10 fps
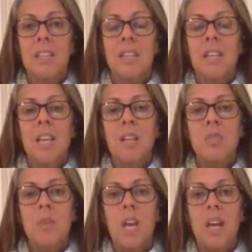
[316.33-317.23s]
And as
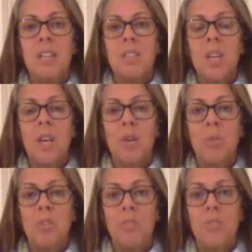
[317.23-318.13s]
we exhale,
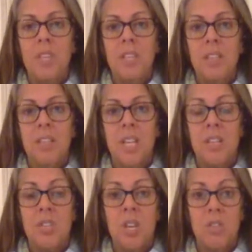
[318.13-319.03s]
we feel that
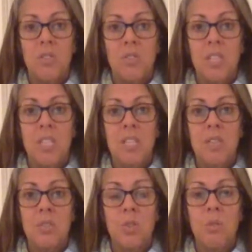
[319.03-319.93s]
chest
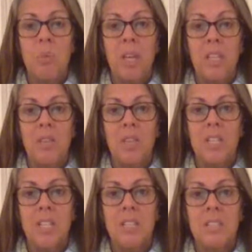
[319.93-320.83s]
release or the belly
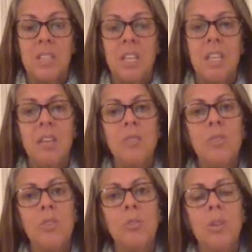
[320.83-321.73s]
release. Taking a
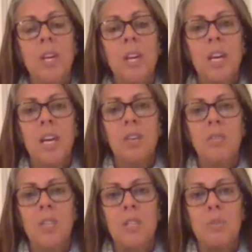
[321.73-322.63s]
few
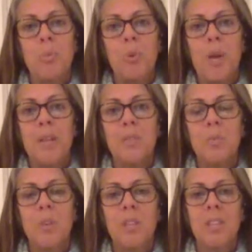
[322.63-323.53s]
of these breaths
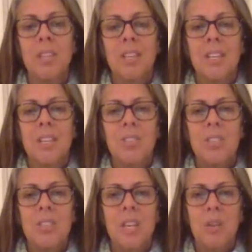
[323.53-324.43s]
with
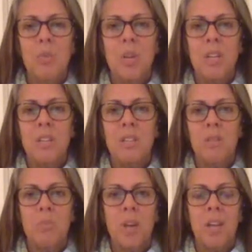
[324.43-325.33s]
just that awareness
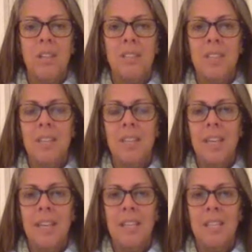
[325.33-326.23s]
in mind.
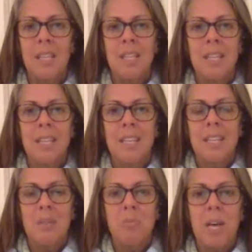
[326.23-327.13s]
Inhaling,
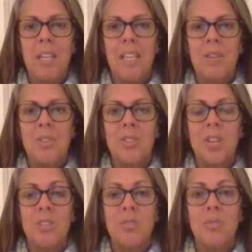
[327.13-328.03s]
belly or
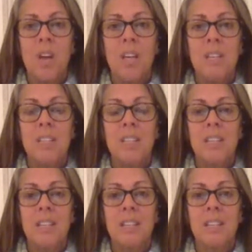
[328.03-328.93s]
chest
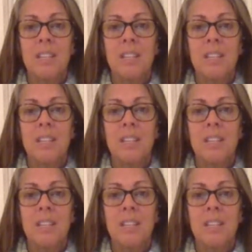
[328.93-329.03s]
rising.